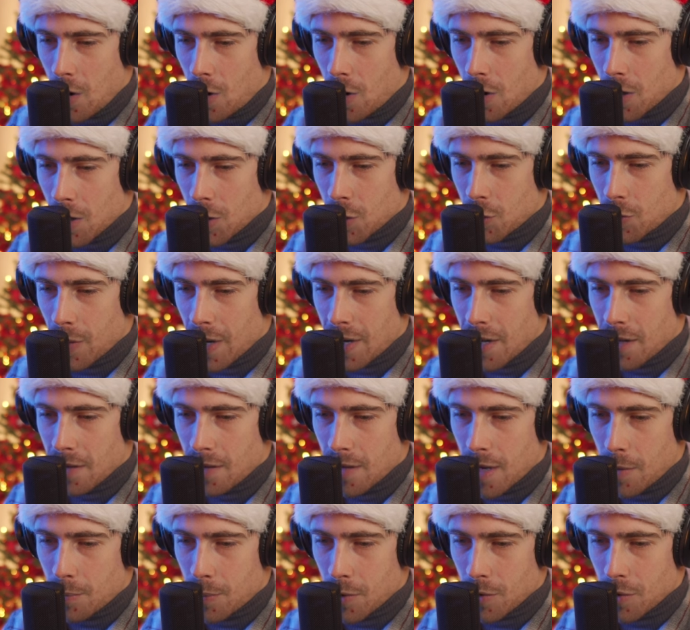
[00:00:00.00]
Orchestrated
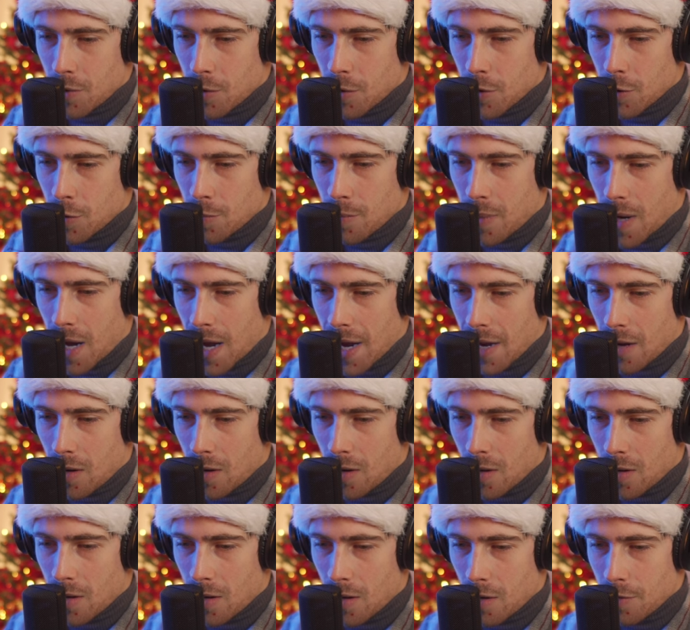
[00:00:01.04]
and produced by
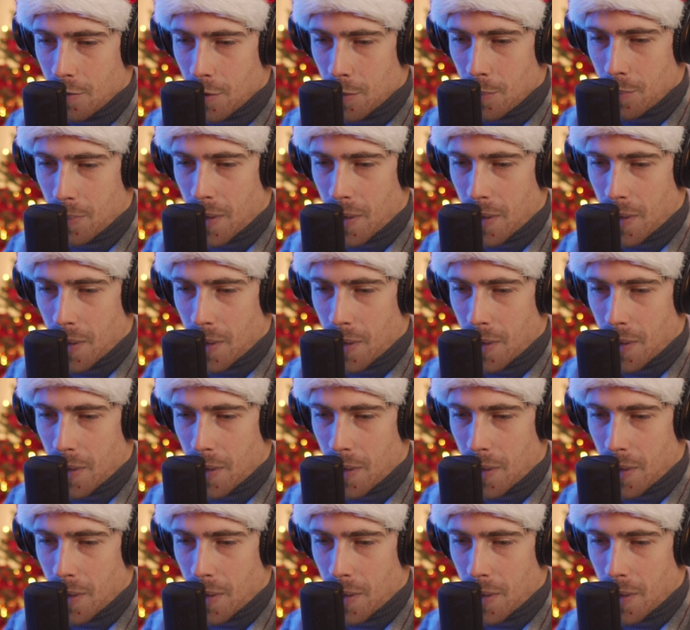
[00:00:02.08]
Oliver